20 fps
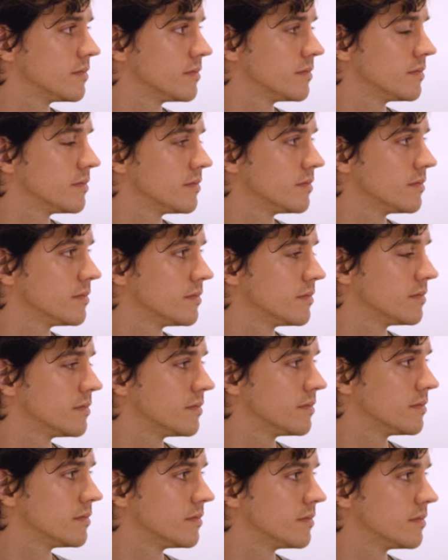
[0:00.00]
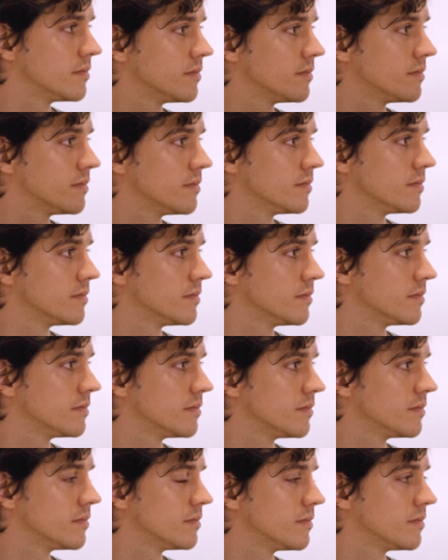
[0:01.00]

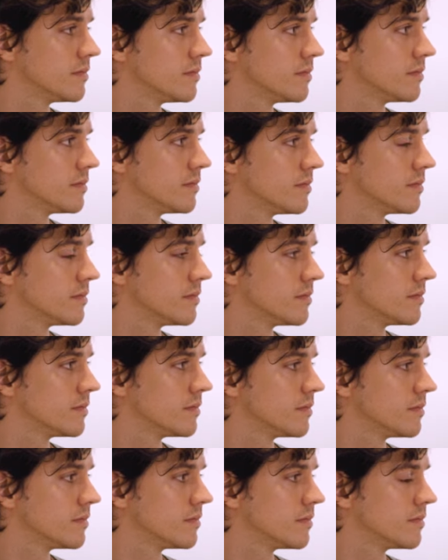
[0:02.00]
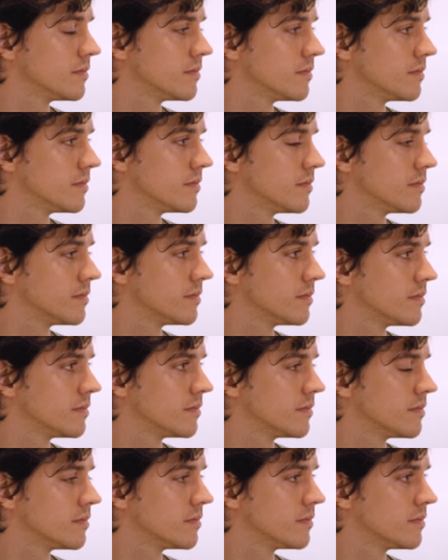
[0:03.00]

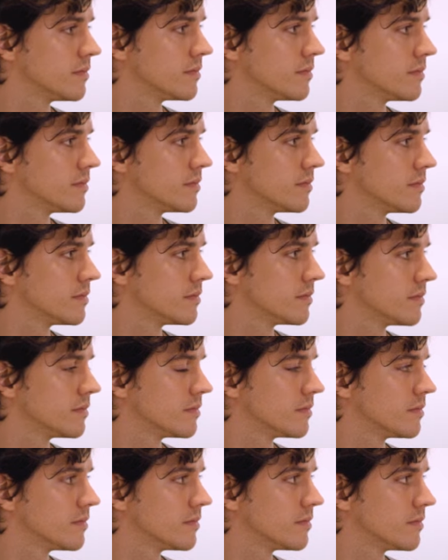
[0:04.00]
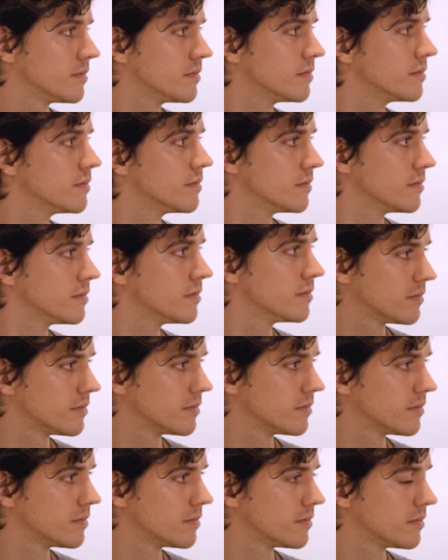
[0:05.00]

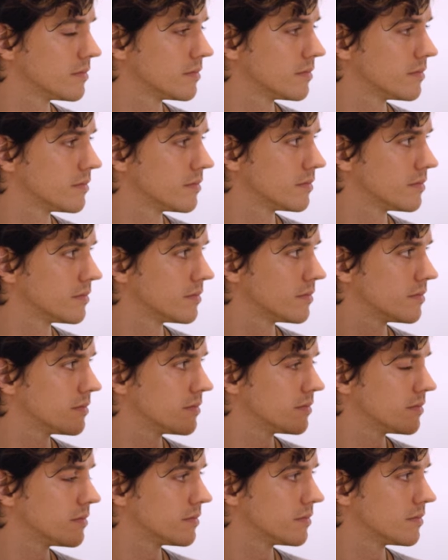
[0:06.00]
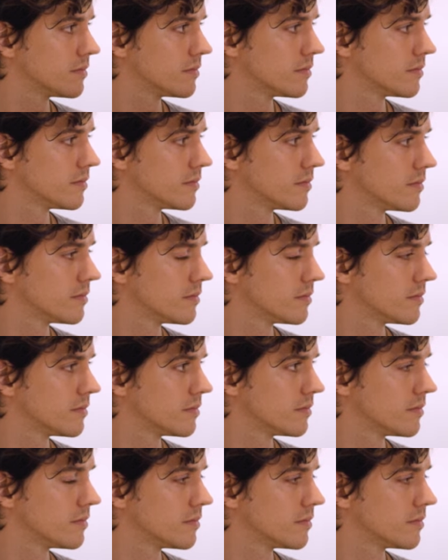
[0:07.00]
(not speaking)